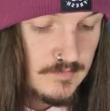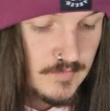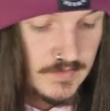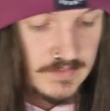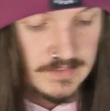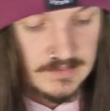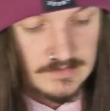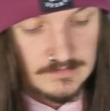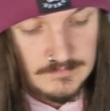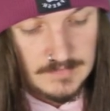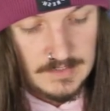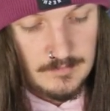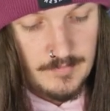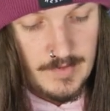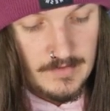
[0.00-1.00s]
But yeah,
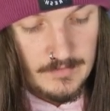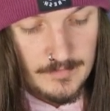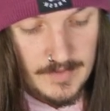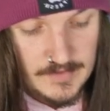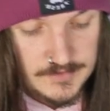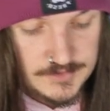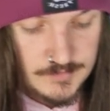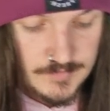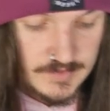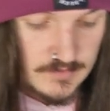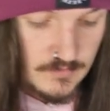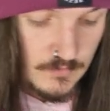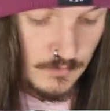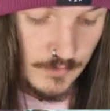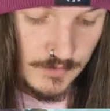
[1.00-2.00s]
and Barraging
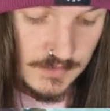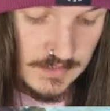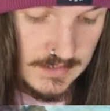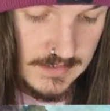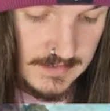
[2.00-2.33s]
Bighorn